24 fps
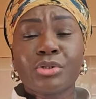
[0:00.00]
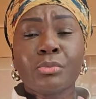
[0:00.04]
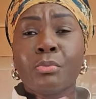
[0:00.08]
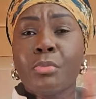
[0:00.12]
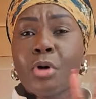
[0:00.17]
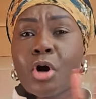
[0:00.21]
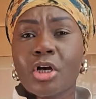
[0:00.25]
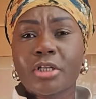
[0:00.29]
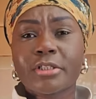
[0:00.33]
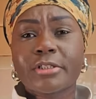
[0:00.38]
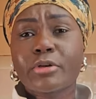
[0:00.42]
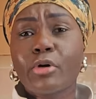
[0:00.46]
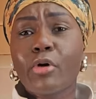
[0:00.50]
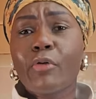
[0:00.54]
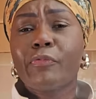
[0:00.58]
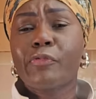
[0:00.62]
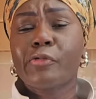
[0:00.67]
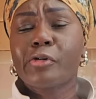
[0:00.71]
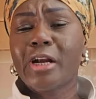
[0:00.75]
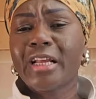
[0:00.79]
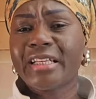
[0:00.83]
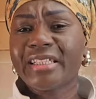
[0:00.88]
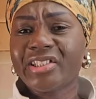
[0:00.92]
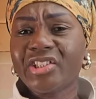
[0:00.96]
more so
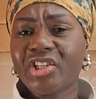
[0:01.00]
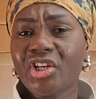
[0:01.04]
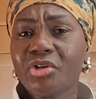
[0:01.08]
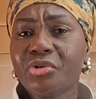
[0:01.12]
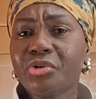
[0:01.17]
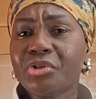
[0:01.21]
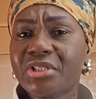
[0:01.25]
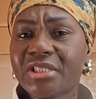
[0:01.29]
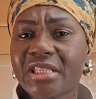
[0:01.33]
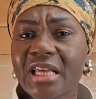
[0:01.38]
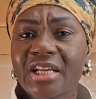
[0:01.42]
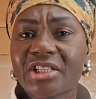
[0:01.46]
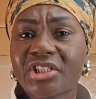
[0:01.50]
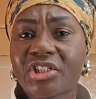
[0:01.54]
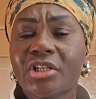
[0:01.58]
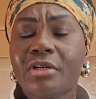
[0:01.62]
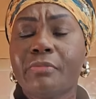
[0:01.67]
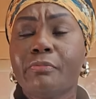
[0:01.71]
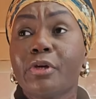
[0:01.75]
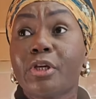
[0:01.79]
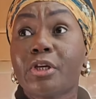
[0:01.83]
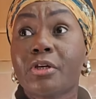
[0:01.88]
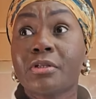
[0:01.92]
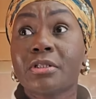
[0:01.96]
for a chill session,
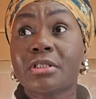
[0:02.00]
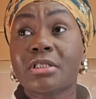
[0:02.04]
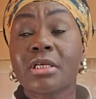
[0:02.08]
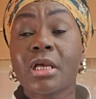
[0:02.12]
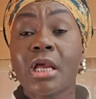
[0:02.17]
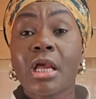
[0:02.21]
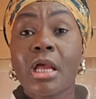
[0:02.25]
because